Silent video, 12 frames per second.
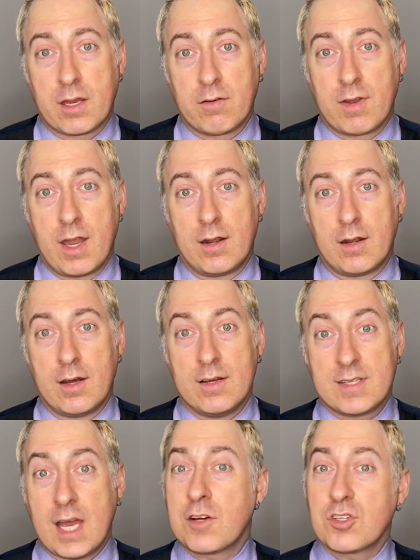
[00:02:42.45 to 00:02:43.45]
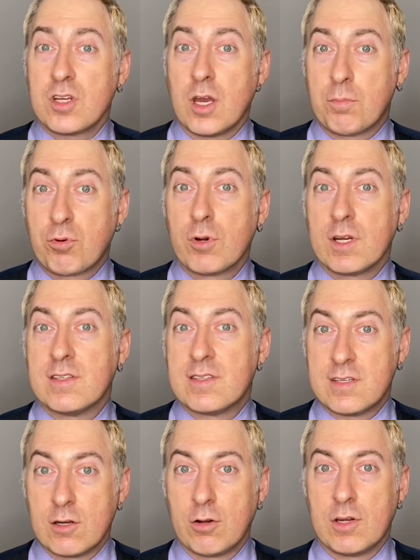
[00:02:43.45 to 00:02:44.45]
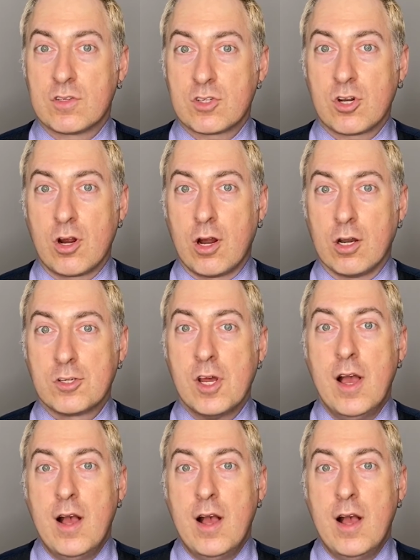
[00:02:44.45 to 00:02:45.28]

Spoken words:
of Canada is actually a pretty serious charge